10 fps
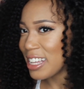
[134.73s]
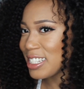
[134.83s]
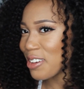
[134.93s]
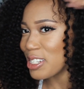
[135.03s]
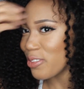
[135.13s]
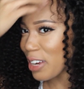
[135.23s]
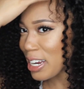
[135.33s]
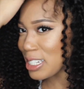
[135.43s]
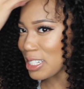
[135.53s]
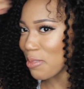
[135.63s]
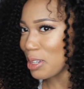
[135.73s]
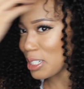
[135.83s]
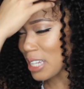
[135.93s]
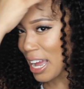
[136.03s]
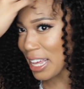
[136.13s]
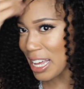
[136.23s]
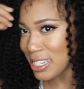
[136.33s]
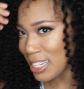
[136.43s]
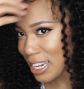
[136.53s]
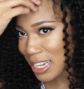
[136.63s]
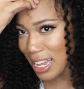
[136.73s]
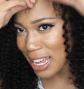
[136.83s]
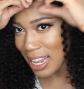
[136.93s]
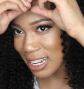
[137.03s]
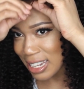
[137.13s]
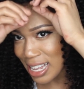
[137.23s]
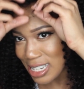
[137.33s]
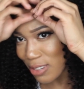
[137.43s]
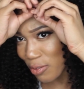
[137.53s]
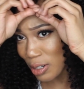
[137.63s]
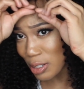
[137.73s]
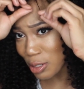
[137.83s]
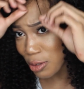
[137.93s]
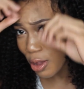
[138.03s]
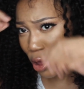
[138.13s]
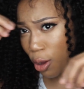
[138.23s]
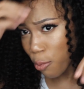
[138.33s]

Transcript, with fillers: so it's very similar So I guess getting like a lace frontal